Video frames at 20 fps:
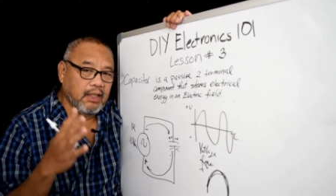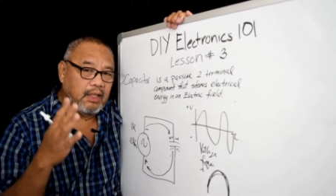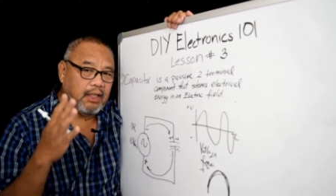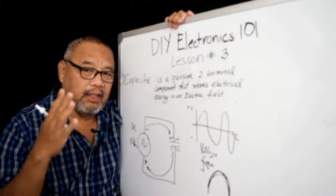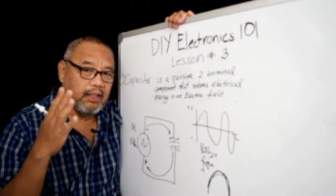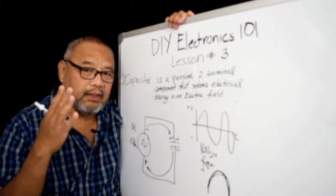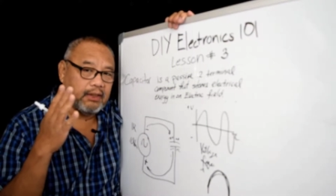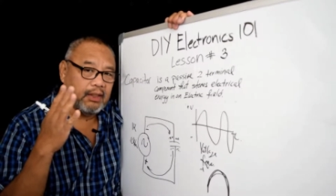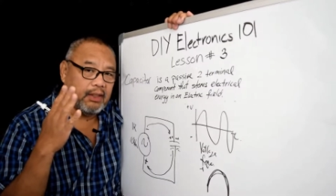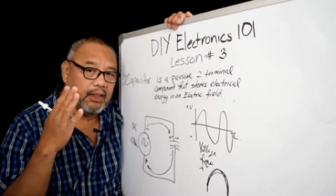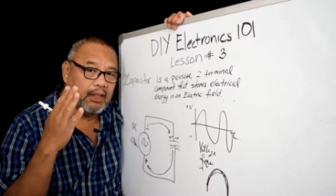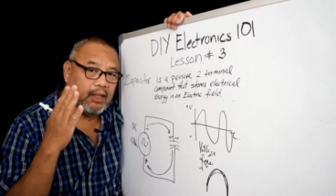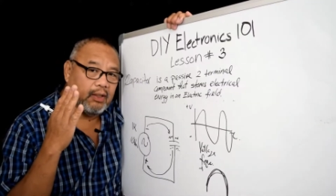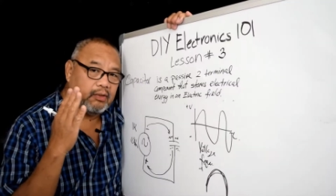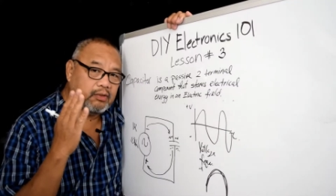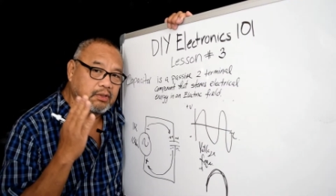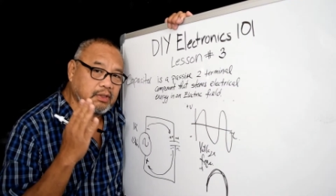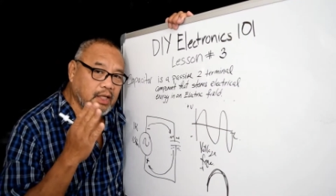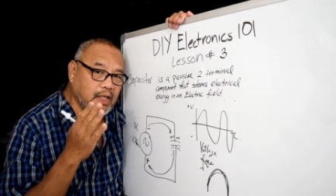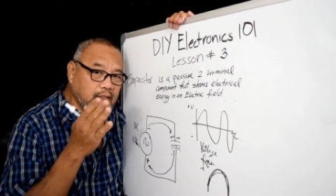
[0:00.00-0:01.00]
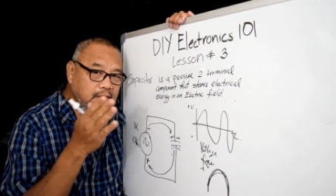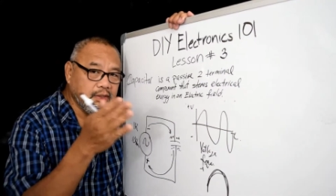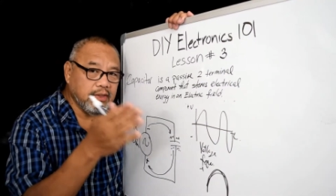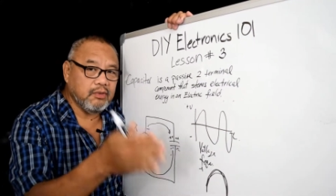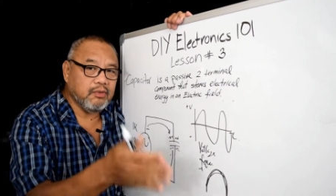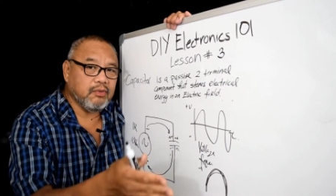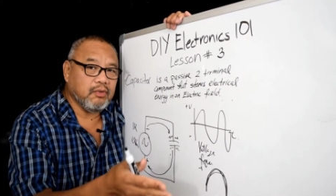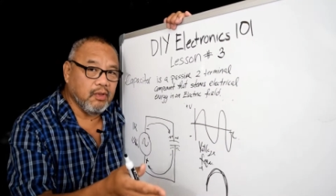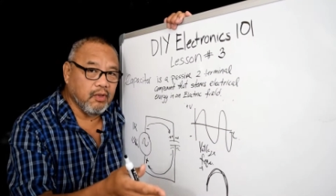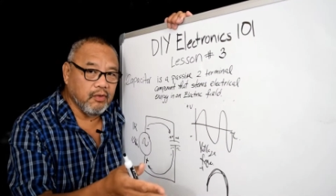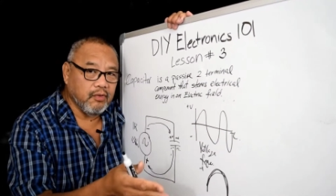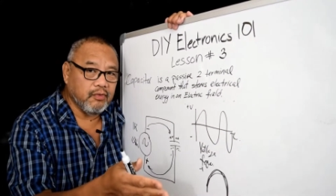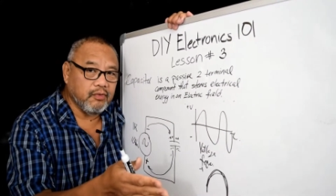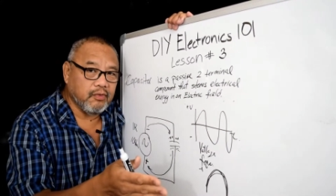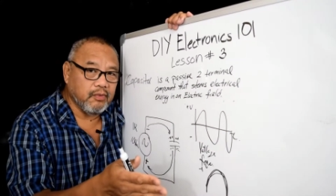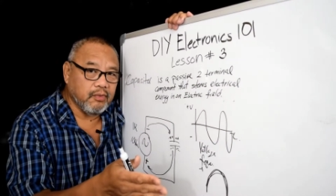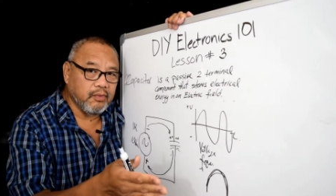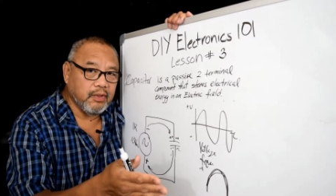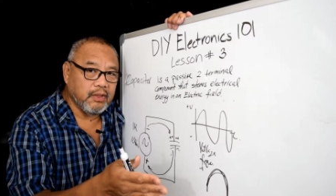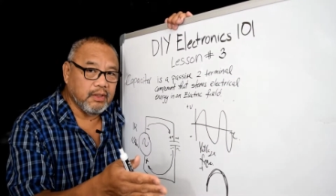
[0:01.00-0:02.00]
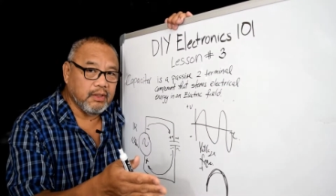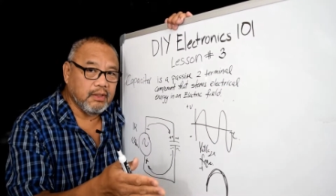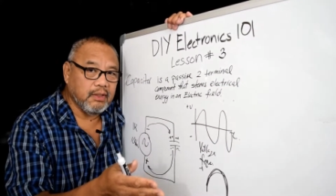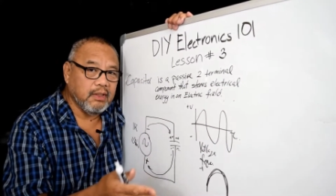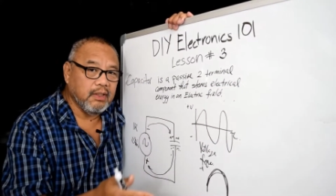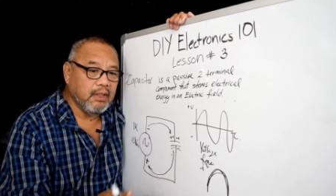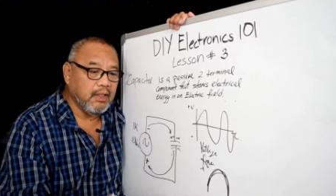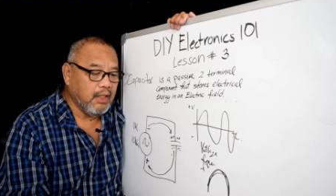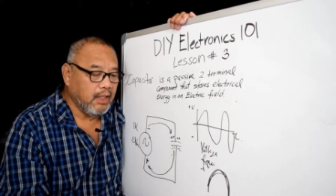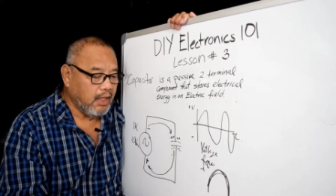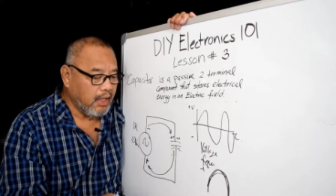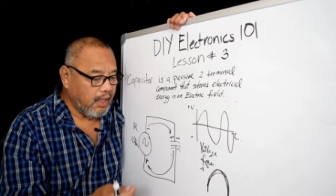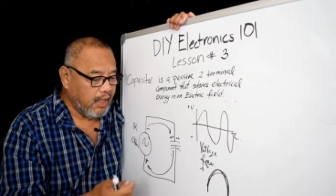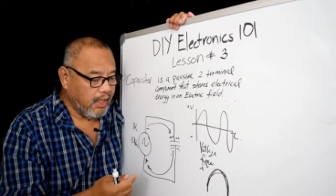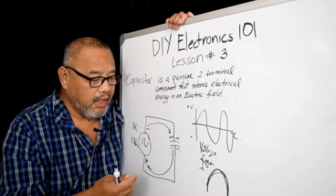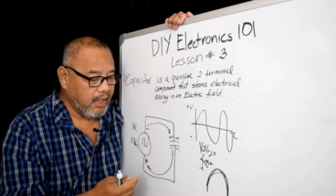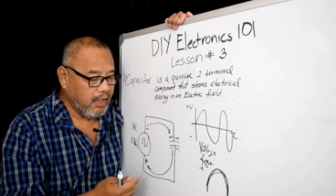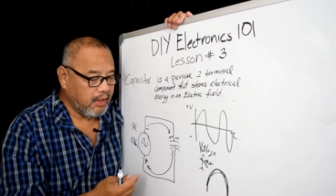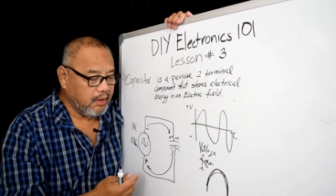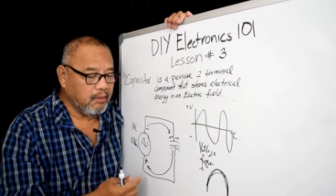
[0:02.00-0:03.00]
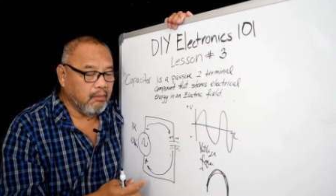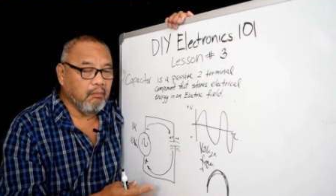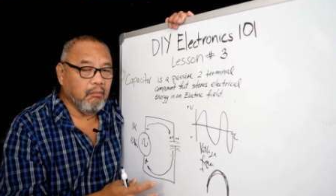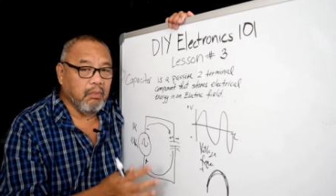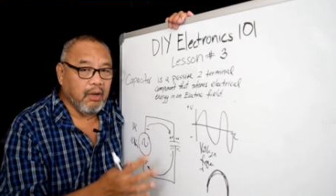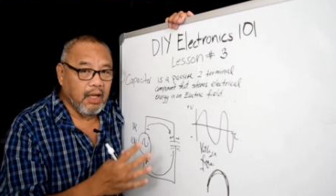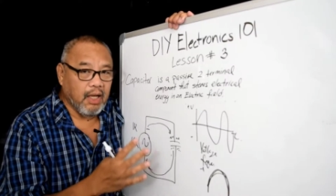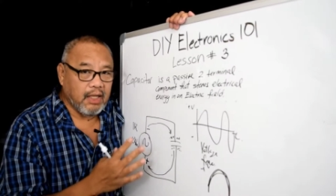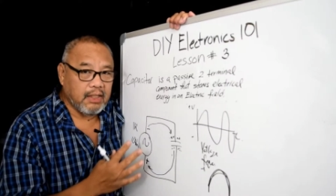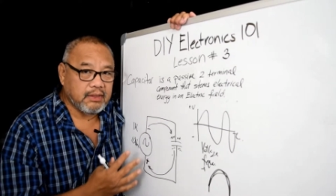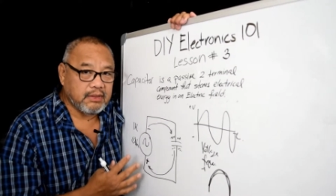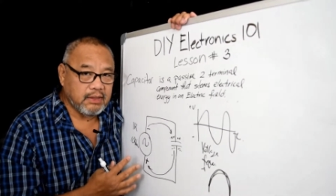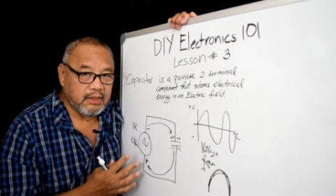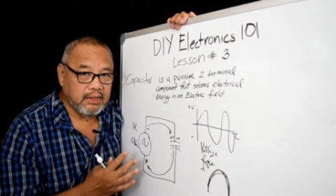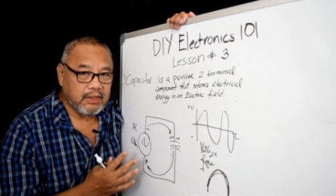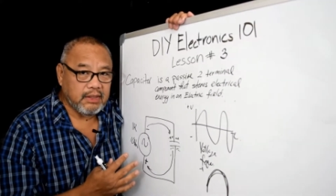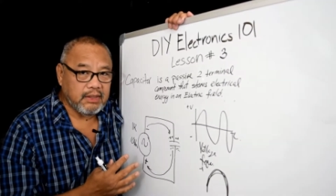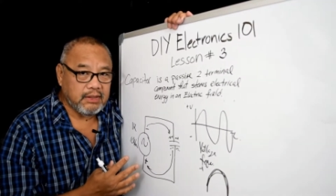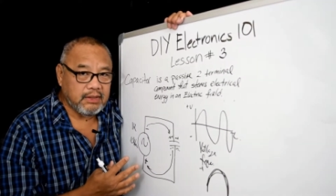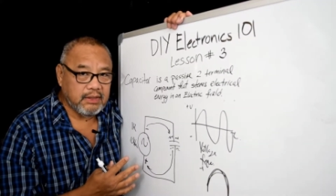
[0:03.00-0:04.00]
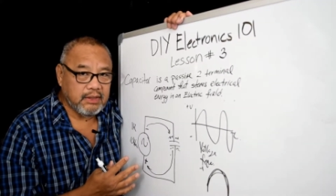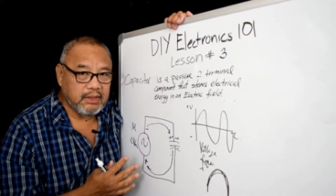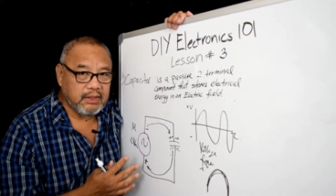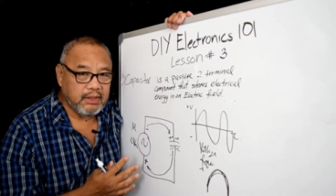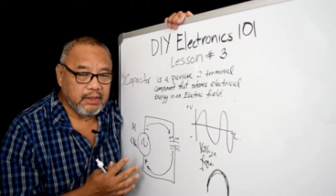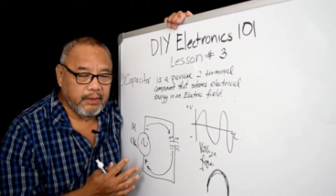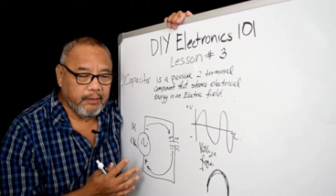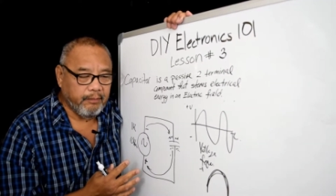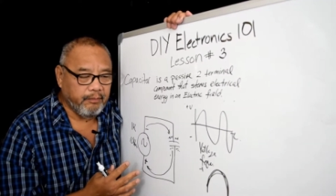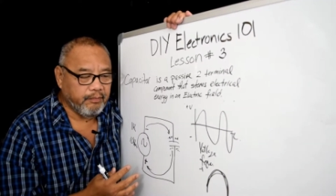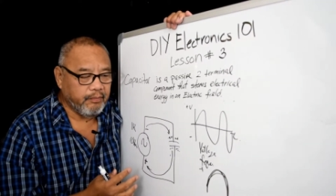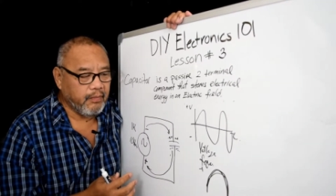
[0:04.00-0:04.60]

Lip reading: It allows AC to go through it and blocks the DC.